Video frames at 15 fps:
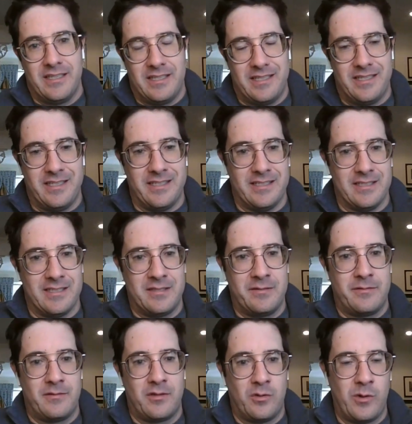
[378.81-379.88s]

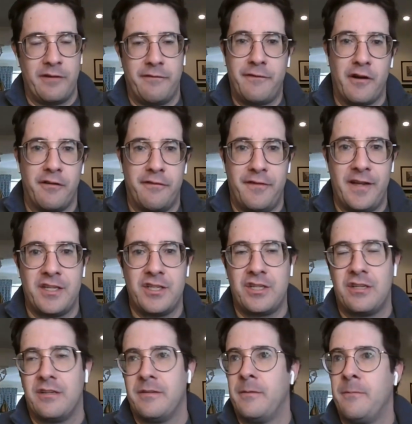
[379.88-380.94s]
is quite
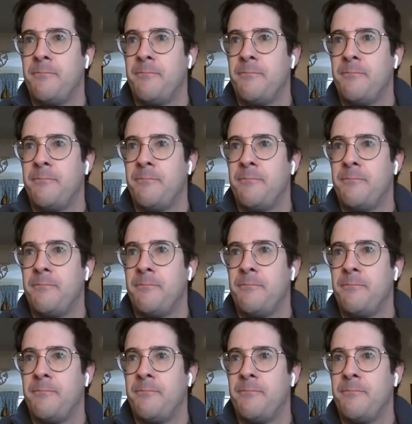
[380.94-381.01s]
far-fetched.